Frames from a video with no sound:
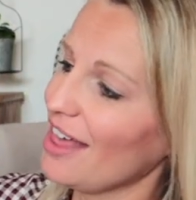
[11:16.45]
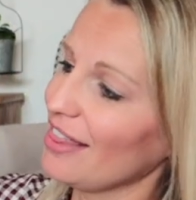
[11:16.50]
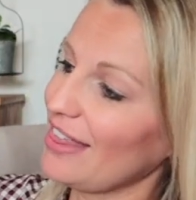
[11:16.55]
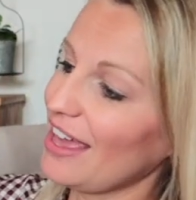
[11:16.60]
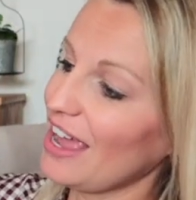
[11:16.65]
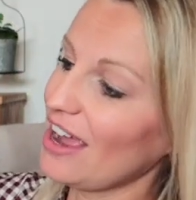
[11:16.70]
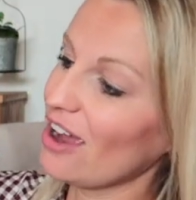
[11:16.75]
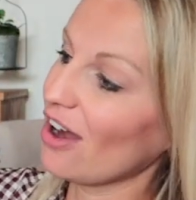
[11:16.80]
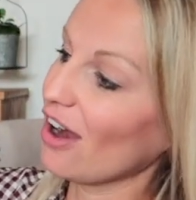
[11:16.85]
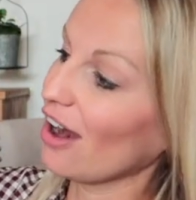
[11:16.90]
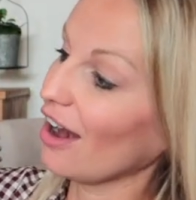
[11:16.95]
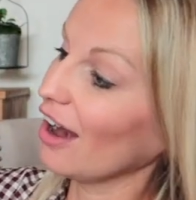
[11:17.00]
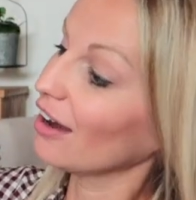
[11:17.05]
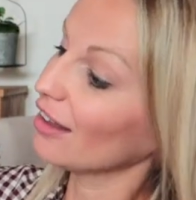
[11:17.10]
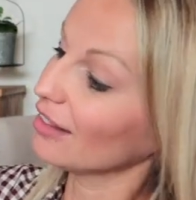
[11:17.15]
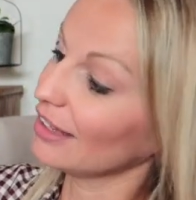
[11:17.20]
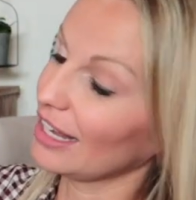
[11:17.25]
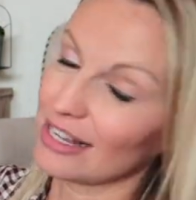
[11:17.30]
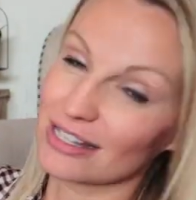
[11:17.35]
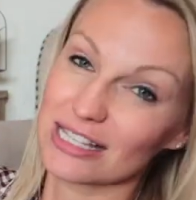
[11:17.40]
They
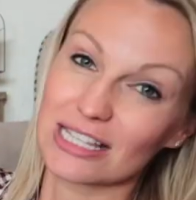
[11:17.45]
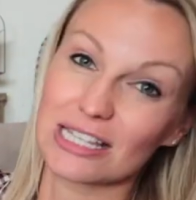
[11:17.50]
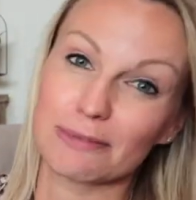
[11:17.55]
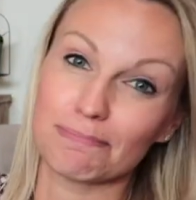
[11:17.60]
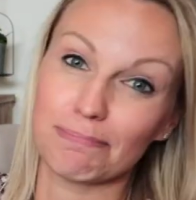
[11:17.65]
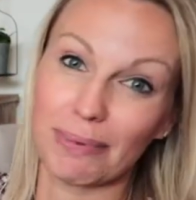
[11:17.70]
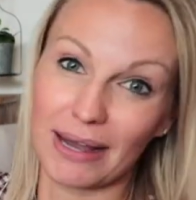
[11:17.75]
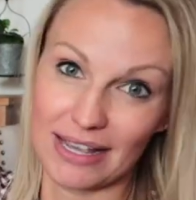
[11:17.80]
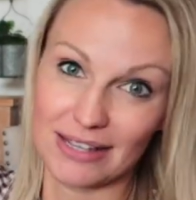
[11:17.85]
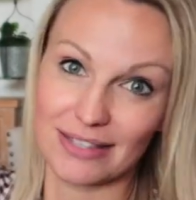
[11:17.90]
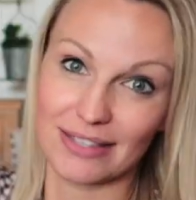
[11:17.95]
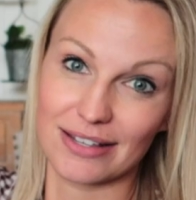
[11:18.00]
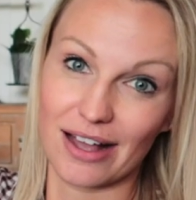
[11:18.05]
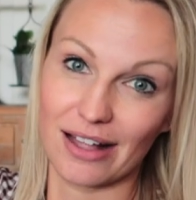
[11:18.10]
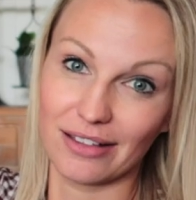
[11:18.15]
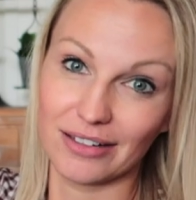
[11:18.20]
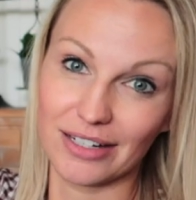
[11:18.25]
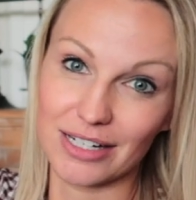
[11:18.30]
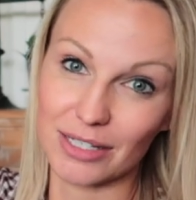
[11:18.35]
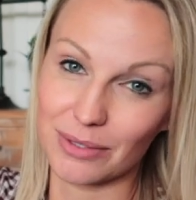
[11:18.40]
are like a spice
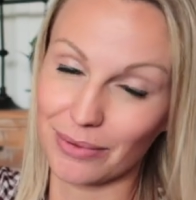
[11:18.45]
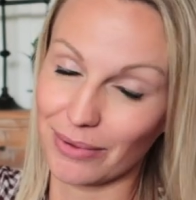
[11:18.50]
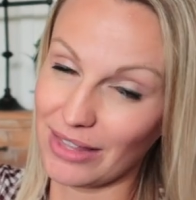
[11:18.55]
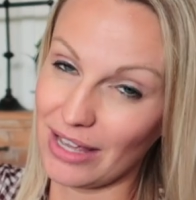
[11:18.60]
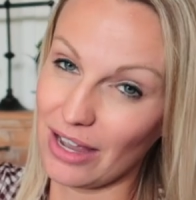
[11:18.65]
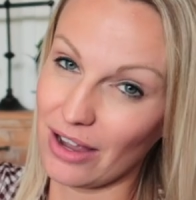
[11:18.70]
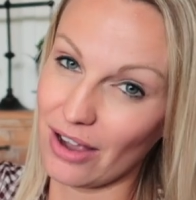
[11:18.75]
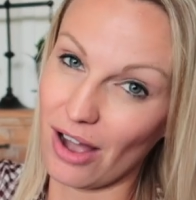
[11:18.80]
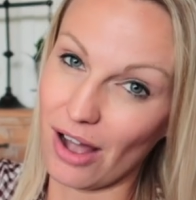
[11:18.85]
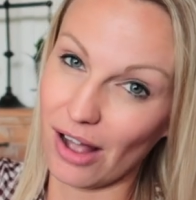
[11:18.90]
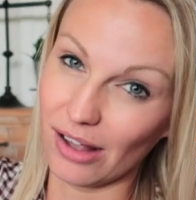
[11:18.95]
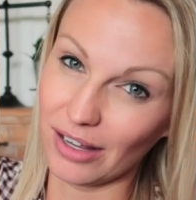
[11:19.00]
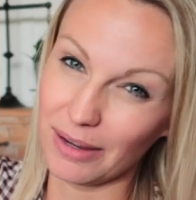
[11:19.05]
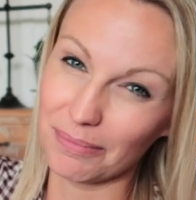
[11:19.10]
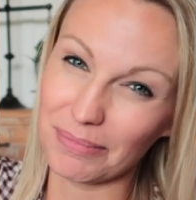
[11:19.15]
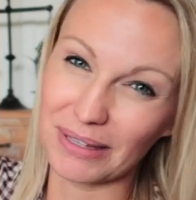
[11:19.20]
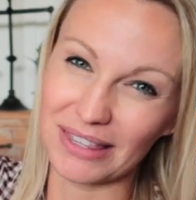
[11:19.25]
color is what they call it,